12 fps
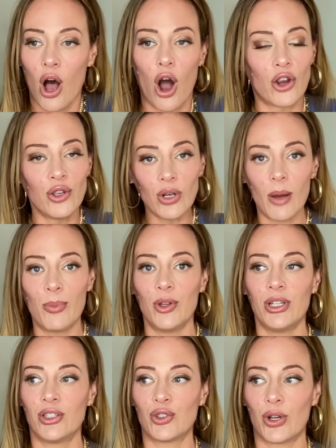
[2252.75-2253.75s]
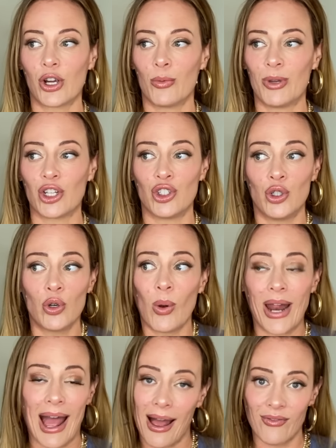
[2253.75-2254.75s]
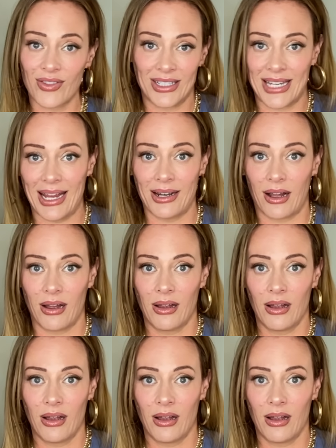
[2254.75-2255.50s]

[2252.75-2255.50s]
Are you not pulling the trigger because you don't have the data